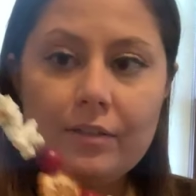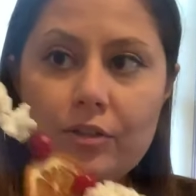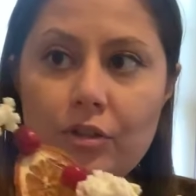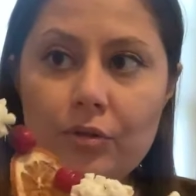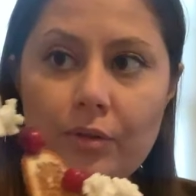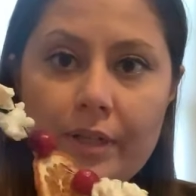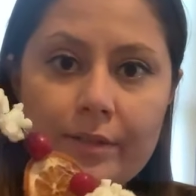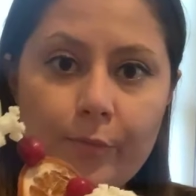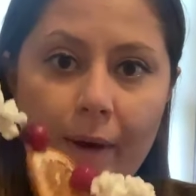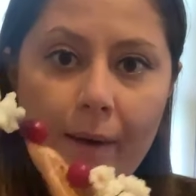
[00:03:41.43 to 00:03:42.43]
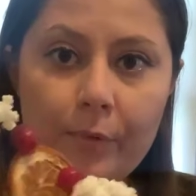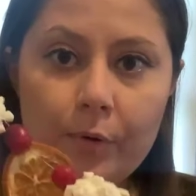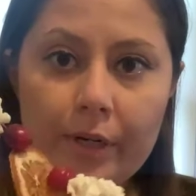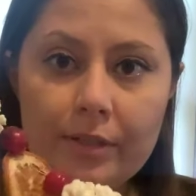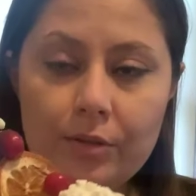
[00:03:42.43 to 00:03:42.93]
2 things of
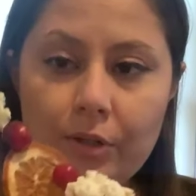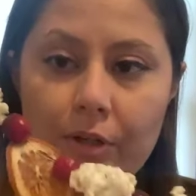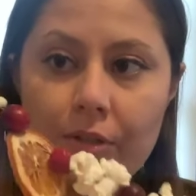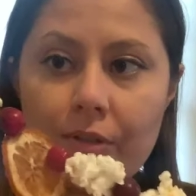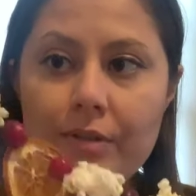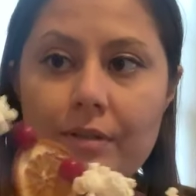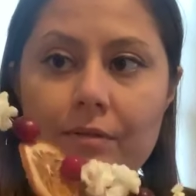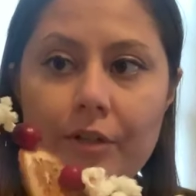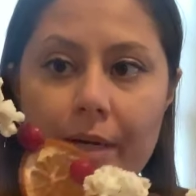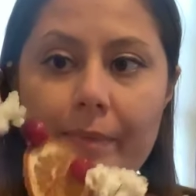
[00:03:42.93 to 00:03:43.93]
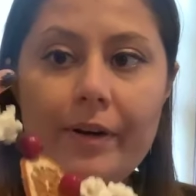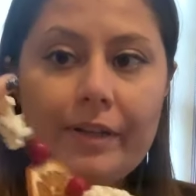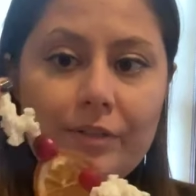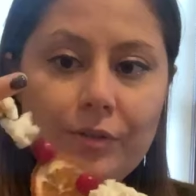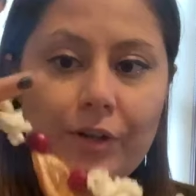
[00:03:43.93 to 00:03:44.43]
popcorn, 2 kernels, cranberry,
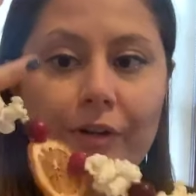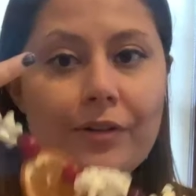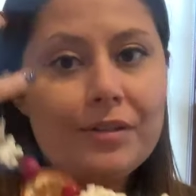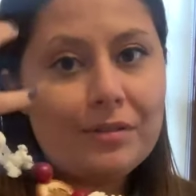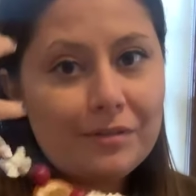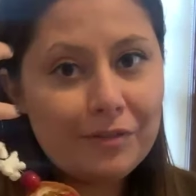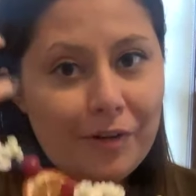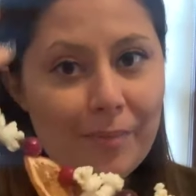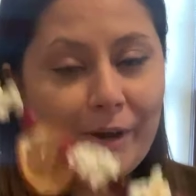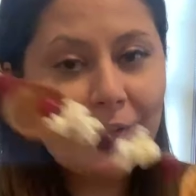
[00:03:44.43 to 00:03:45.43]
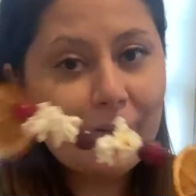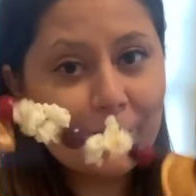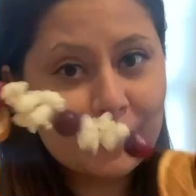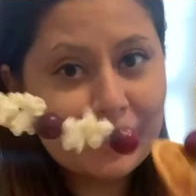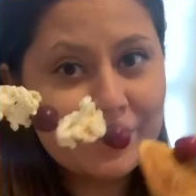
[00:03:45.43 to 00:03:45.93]
2 kernels, cranberry,
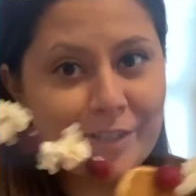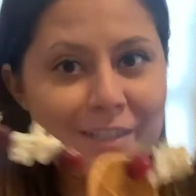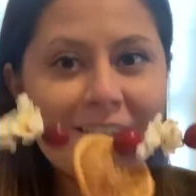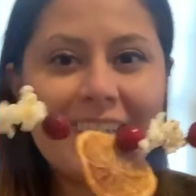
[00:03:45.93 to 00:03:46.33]
orange,